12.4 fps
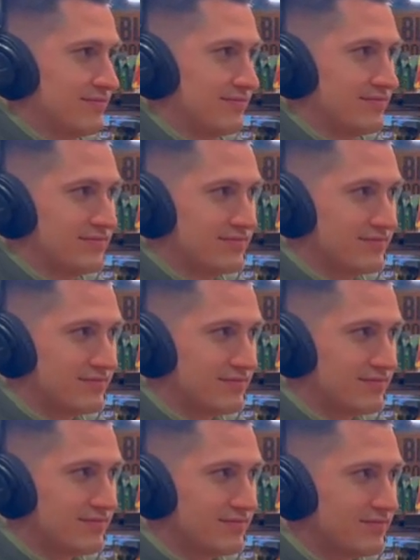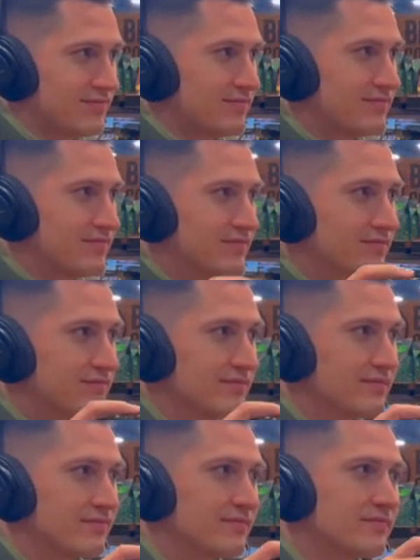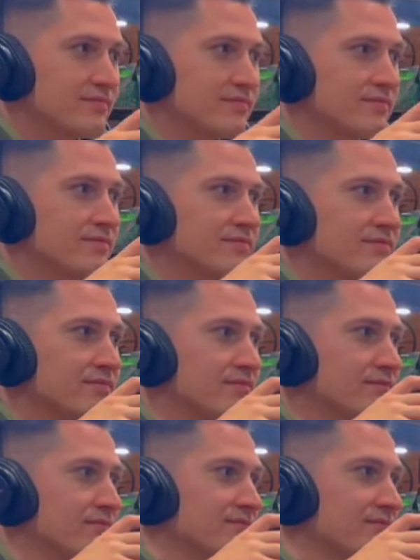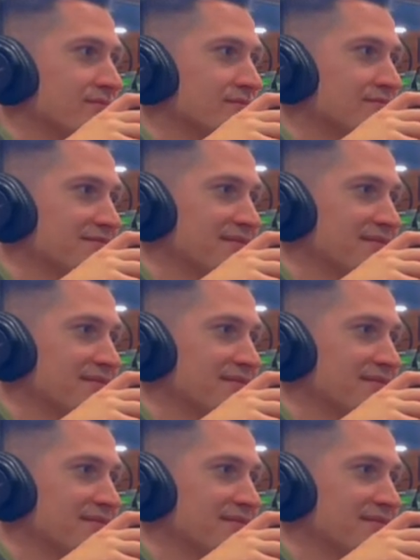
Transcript: [no speech]